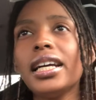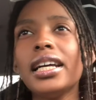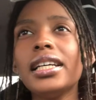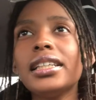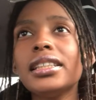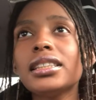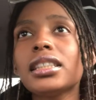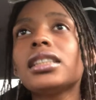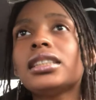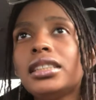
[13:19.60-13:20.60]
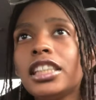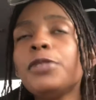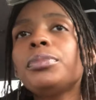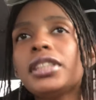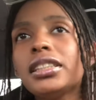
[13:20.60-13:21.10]
is
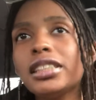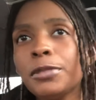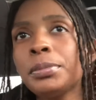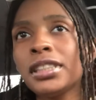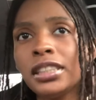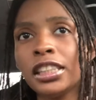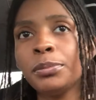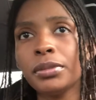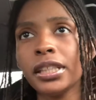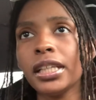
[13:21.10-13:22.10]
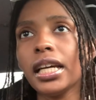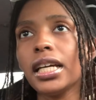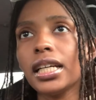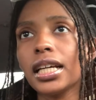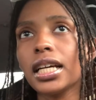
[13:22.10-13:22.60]
deeply, deeply, deeply
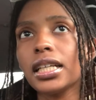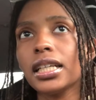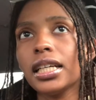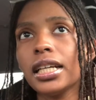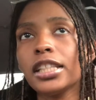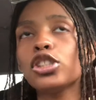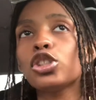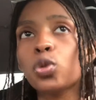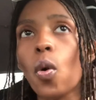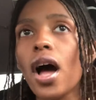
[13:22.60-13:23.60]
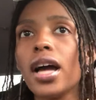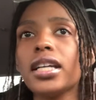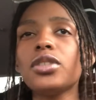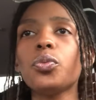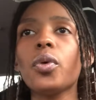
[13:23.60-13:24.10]

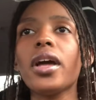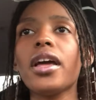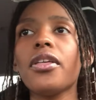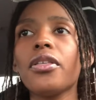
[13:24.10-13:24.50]
intertwined with